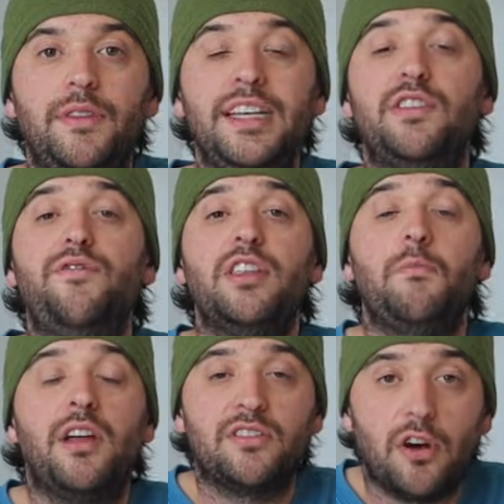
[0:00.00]
These
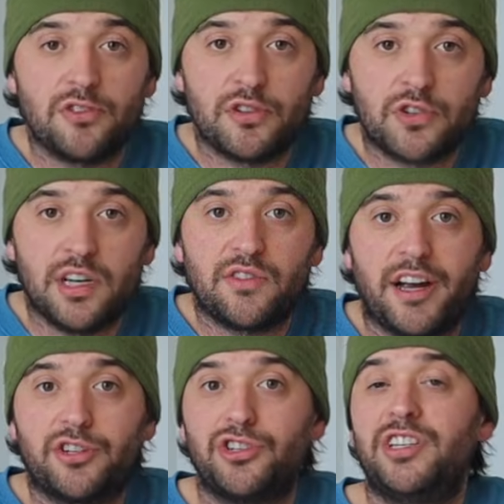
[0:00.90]
fifth metatarsal stress
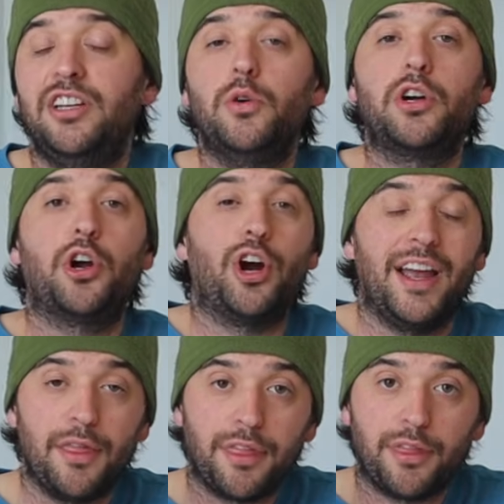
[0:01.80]
fractures tend to occur
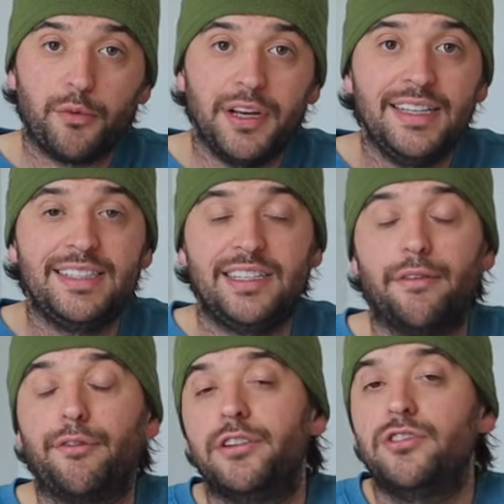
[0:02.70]
in three
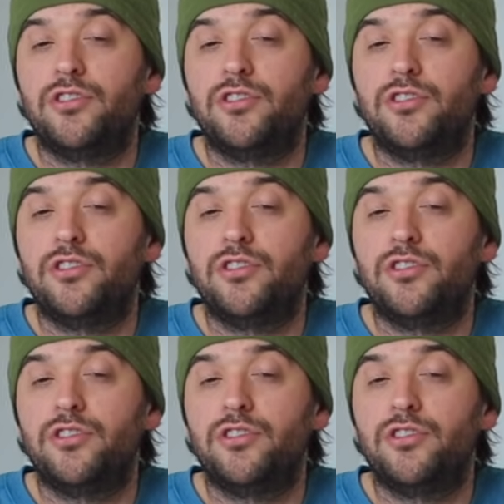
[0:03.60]
different